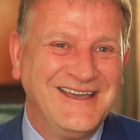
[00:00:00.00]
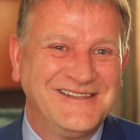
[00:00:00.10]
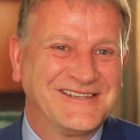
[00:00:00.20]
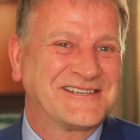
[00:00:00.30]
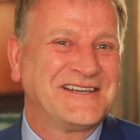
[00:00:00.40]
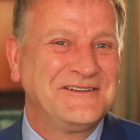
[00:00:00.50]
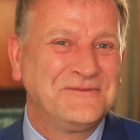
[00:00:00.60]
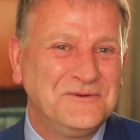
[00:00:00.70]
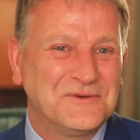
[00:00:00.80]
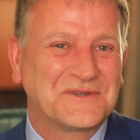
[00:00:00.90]
and decide
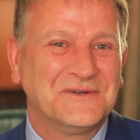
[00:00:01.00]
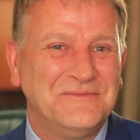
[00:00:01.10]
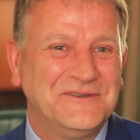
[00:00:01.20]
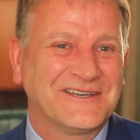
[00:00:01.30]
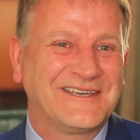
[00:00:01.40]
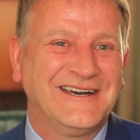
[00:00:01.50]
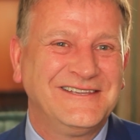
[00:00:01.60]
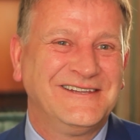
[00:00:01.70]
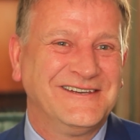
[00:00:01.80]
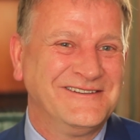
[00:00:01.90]
who was going to be a
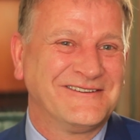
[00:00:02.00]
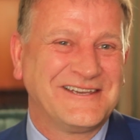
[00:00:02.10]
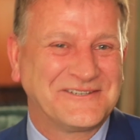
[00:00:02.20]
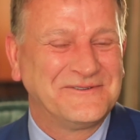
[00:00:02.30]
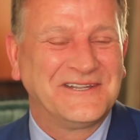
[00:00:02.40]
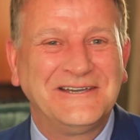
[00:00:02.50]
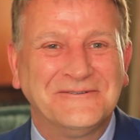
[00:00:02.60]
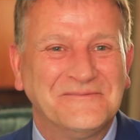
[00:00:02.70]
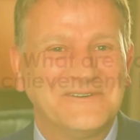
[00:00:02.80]
candidate and the rest would help.